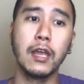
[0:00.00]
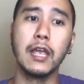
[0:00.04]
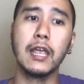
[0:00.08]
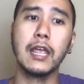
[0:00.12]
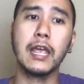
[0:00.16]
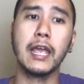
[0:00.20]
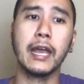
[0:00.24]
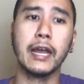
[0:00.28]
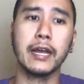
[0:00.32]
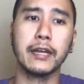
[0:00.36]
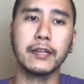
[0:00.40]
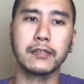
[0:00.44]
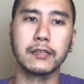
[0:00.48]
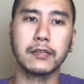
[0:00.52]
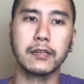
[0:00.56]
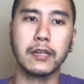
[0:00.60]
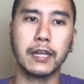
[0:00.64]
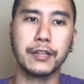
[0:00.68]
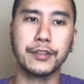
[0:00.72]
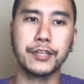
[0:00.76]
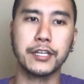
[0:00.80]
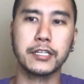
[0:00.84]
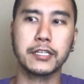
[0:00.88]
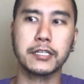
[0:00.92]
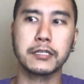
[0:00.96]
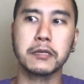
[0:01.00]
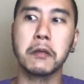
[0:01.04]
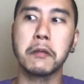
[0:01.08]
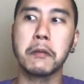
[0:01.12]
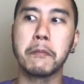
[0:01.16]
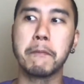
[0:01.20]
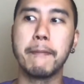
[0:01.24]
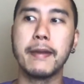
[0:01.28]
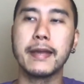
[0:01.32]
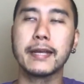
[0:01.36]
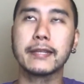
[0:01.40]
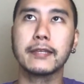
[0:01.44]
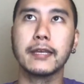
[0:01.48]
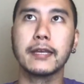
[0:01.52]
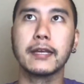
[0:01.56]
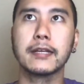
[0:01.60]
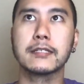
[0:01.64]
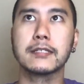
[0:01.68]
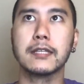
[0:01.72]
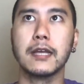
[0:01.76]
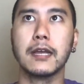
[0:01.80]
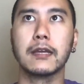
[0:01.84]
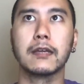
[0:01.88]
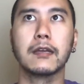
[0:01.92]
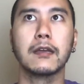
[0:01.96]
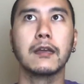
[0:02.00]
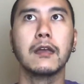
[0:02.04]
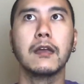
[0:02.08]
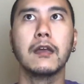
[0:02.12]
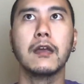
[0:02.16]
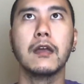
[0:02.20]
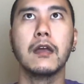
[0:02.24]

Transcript: And I think the big thing is like,